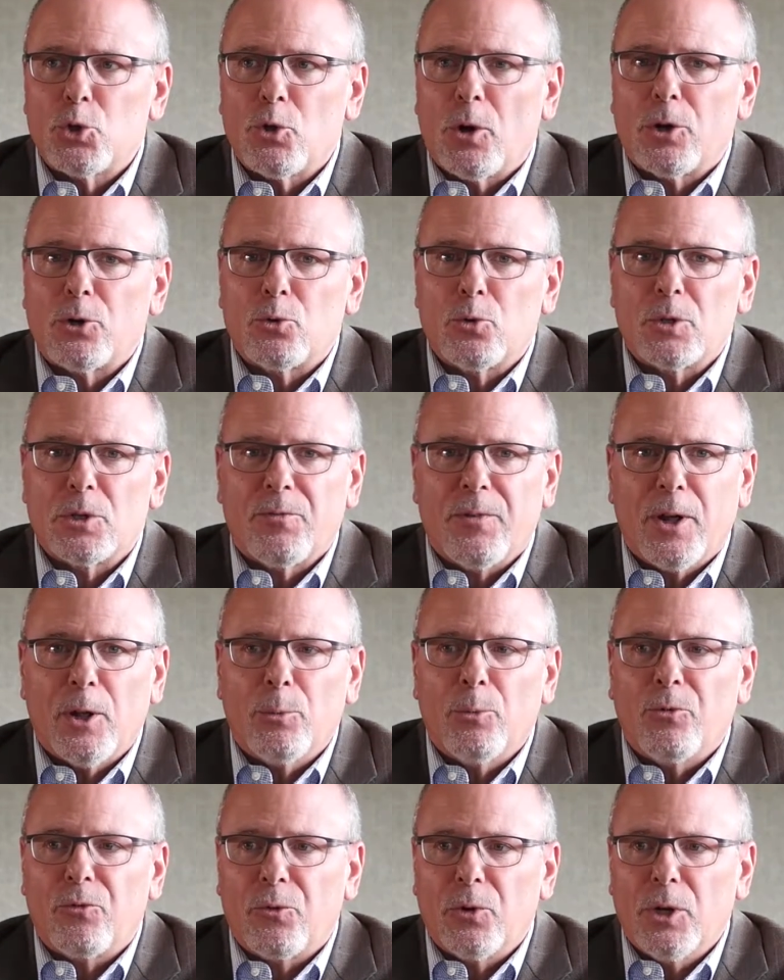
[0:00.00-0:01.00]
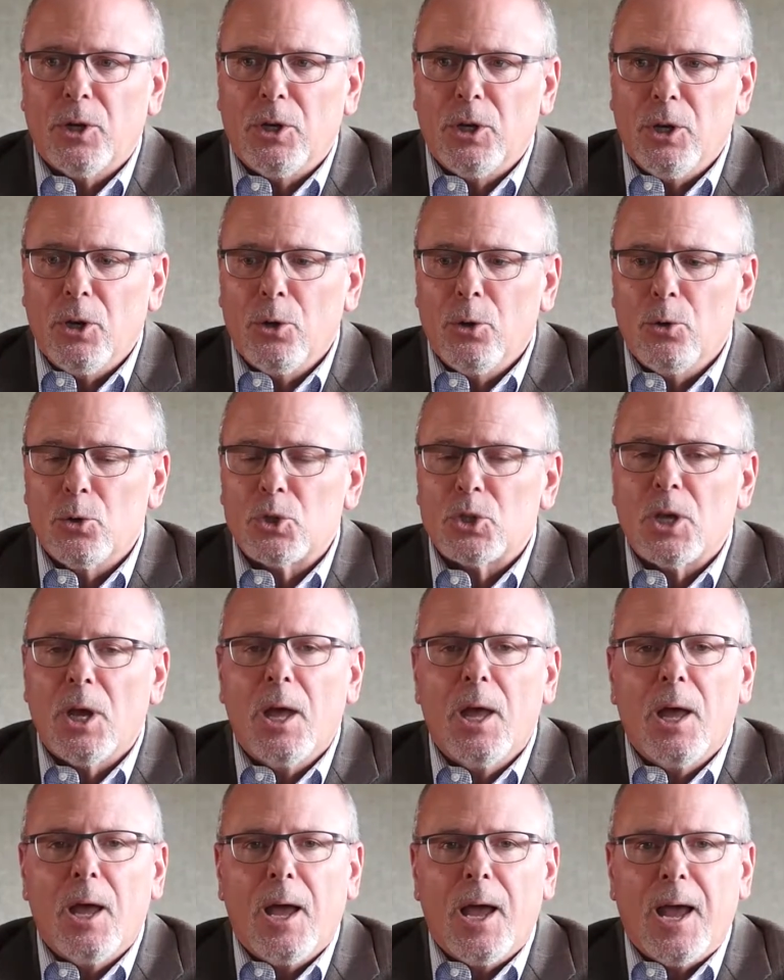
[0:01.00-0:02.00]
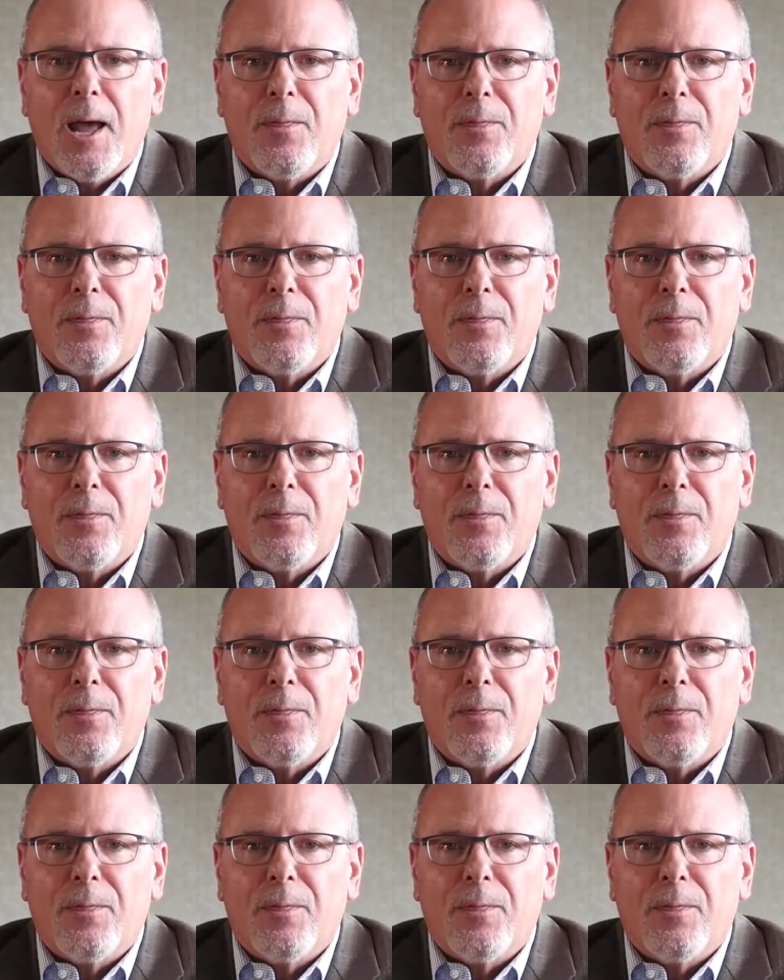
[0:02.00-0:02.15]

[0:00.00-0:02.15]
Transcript: infrastructure is available for you to use,